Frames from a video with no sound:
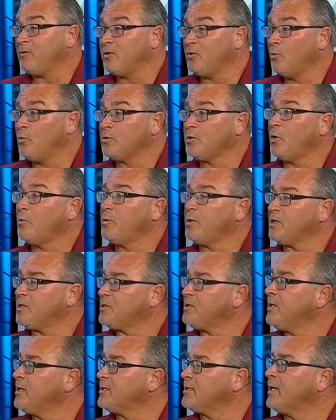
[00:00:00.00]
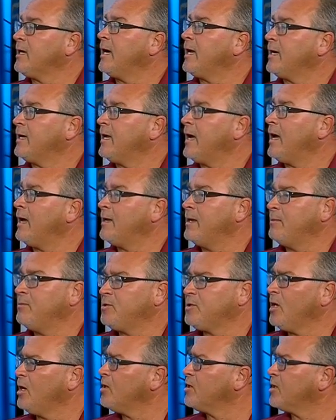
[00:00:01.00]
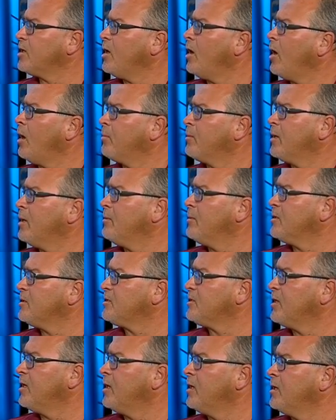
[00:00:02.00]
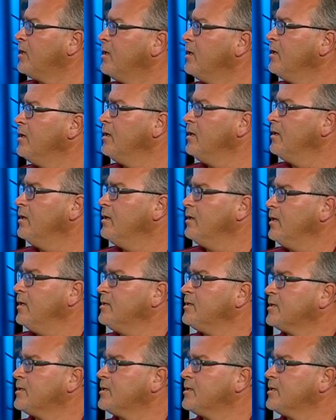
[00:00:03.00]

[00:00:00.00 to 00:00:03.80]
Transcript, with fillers: the doors open at 6, I got a guy named Josh Cobb coming to sing. Oh. He's a